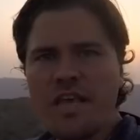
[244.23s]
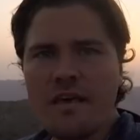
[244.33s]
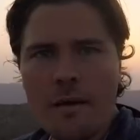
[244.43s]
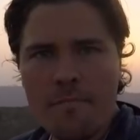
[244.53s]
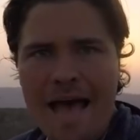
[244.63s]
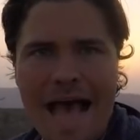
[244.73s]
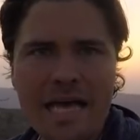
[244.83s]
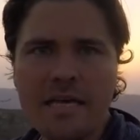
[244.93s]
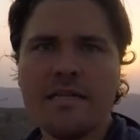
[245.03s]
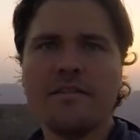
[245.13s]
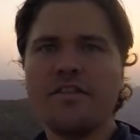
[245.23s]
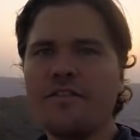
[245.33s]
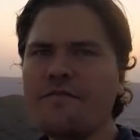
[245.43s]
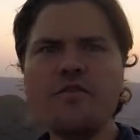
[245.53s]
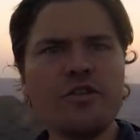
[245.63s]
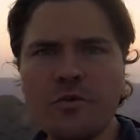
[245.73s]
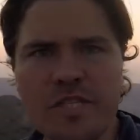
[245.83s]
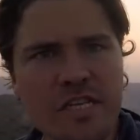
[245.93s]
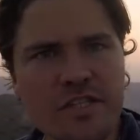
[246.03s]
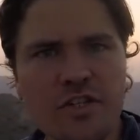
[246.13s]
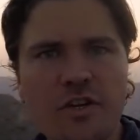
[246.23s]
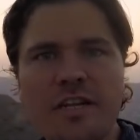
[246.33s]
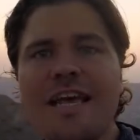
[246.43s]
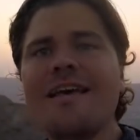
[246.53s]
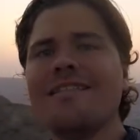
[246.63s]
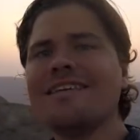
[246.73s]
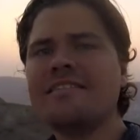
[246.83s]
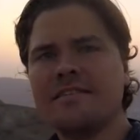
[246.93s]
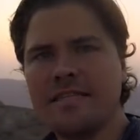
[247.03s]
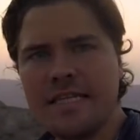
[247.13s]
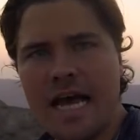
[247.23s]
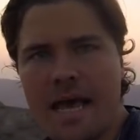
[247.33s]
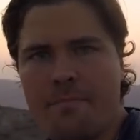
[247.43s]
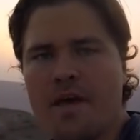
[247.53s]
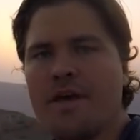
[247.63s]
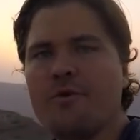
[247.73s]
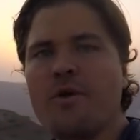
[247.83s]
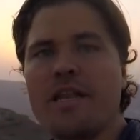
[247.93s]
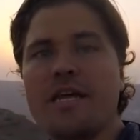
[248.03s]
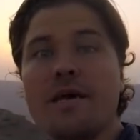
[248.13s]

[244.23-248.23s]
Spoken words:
he come back? The future was uncertain. This is the time when